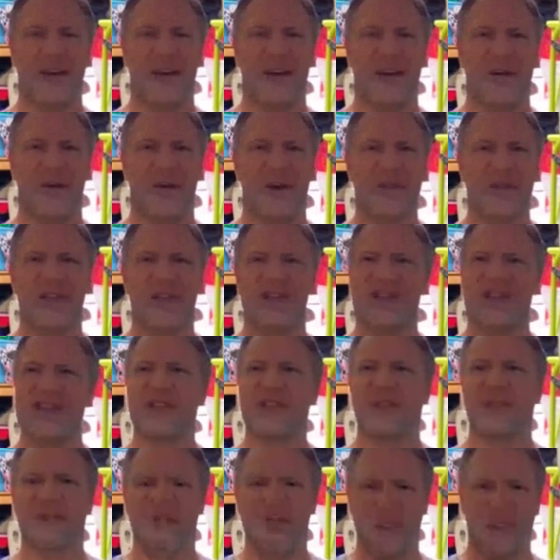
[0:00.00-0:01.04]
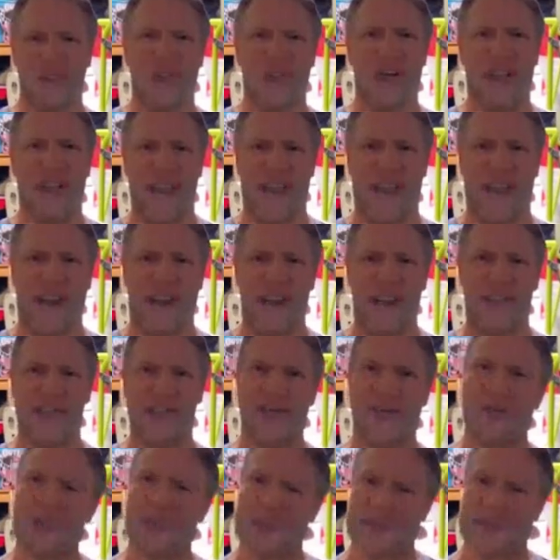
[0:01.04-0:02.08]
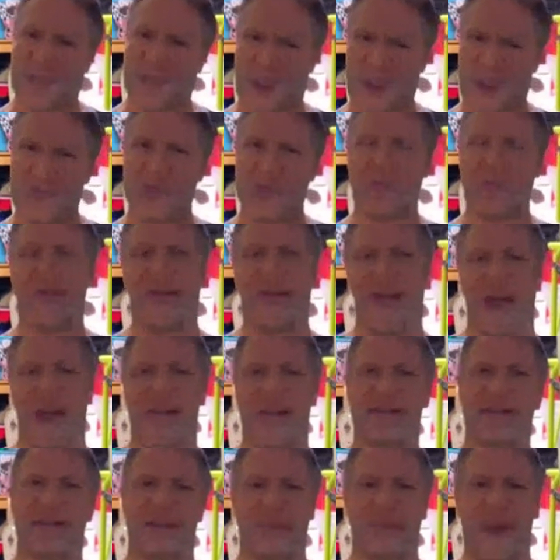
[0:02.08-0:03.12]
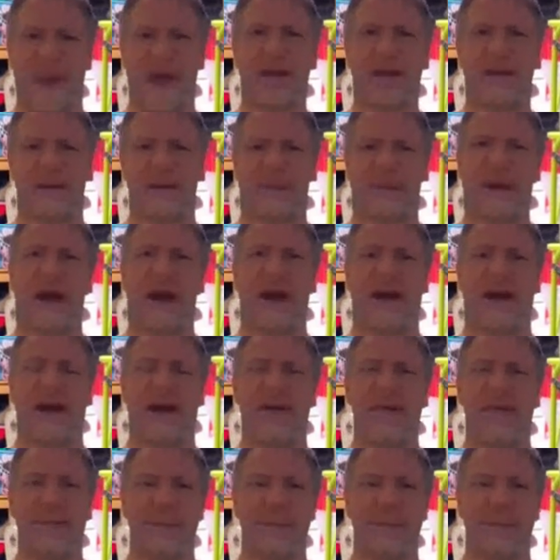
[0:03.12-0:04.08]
it wasn't just the junior Hanleys. It was also the guys at the back of the pack.